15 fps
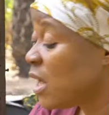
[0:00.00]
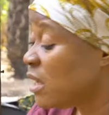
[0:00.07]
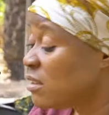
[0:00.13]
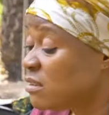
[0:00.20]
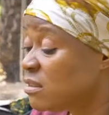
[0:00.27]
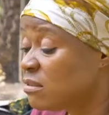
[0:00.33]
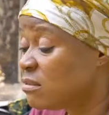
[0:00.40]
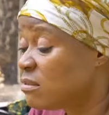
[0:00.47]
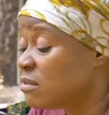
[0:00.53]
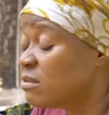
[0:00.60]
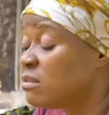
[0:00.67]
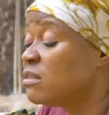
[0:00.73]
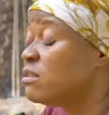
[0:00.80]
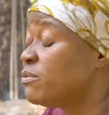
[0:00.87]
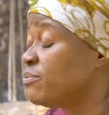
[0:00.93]
Lasisi.
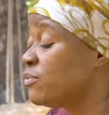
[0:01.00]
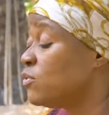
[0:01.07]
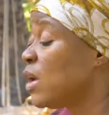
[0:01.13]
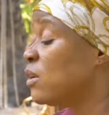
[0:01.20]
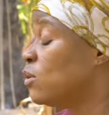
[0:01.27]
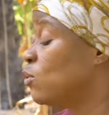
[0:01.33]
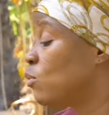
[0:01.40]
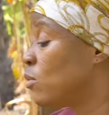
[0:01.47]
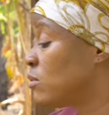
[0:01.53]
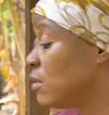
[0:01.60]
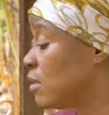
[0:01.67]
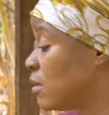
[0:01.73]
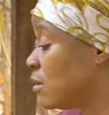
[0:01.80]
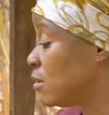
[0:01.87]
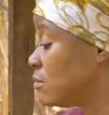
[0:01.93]
I don't want to
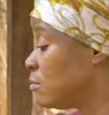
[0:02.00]
give